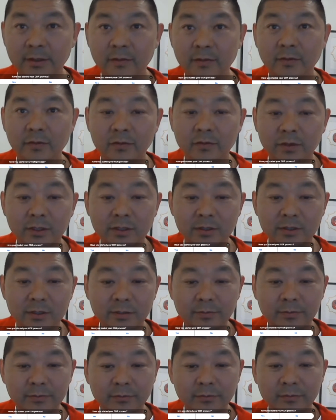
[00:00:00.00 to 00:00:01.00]
yeah, we've got
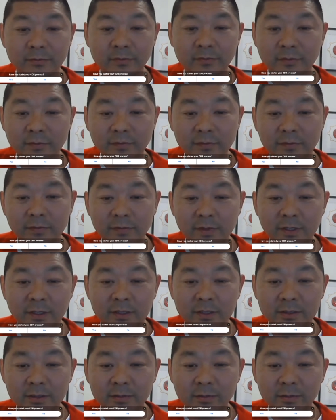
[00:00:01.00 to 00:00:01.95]
some. Yeah,